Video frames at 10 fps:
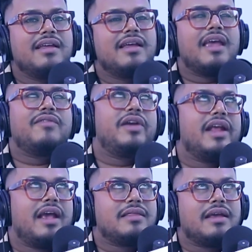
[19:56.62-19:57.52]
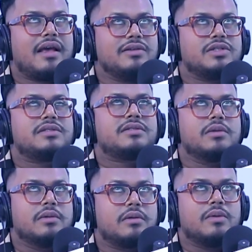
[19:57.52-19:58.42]
Every day I think I should
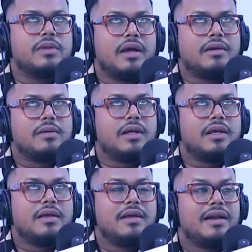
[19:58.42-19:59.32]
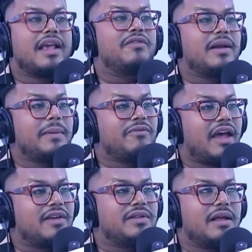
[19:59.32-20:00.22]
so go there today. Like every time I
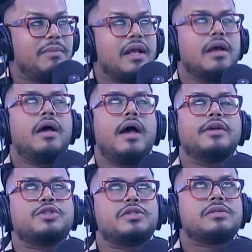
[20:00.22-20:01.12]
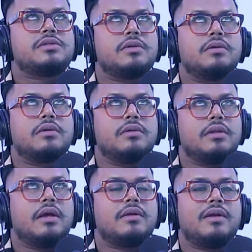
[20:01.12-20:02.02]
fight with her, I'm like, I I should so go
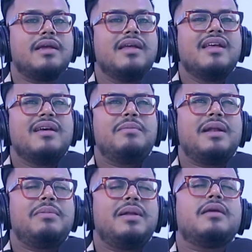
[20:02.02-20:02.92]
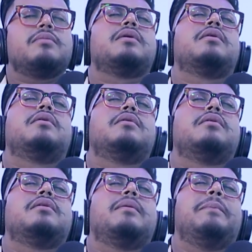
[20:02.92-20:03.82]
there today. But I'm like, oh my God,
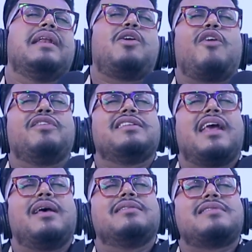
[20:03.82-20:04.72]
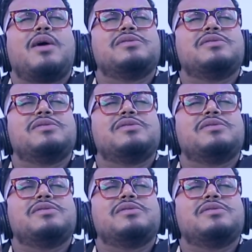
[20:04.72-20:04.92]
the made coffee sounds